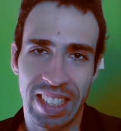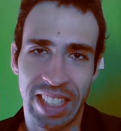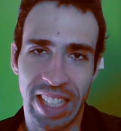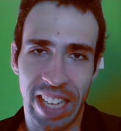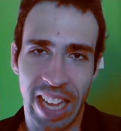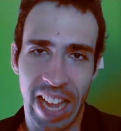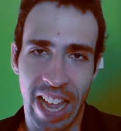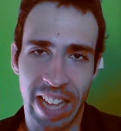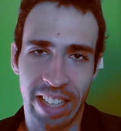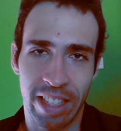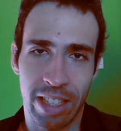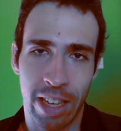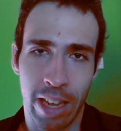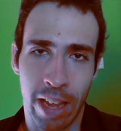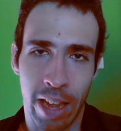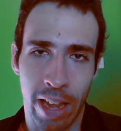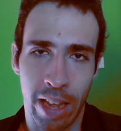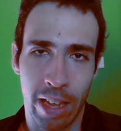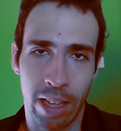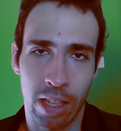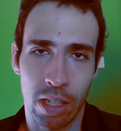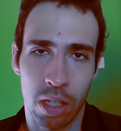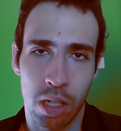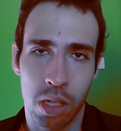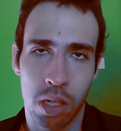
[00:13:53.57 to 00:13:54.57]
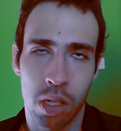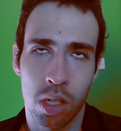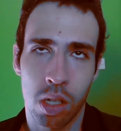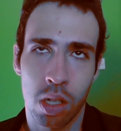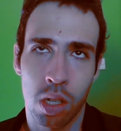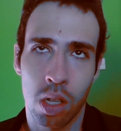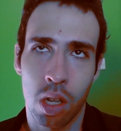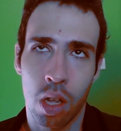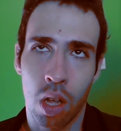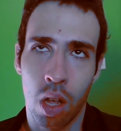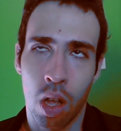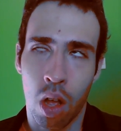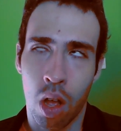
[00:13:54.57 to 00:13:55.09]
Dead Hand.
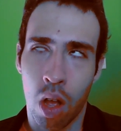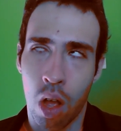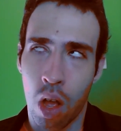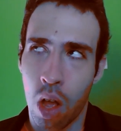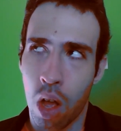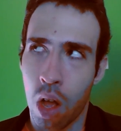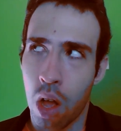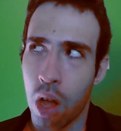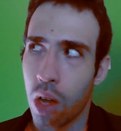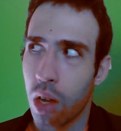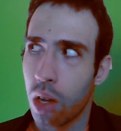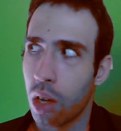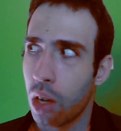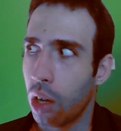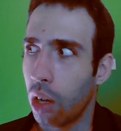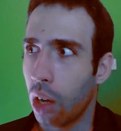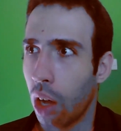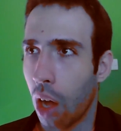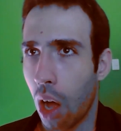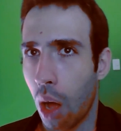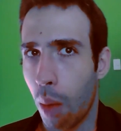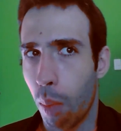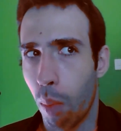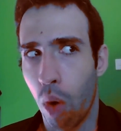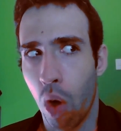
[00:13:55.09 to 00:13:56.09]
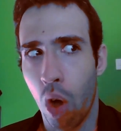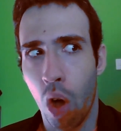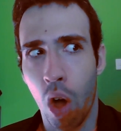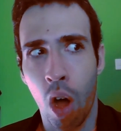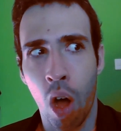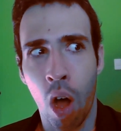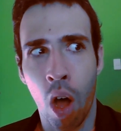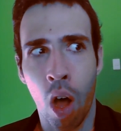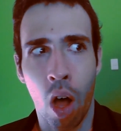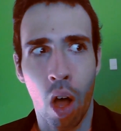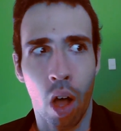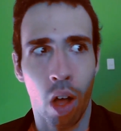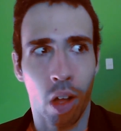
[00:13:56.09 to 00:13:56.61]
Come
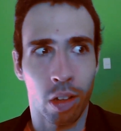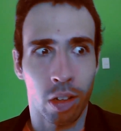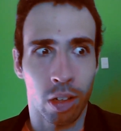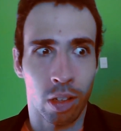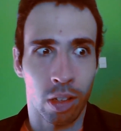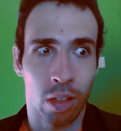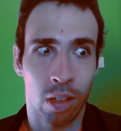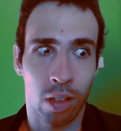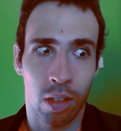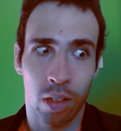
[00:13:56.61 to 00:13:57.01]
on!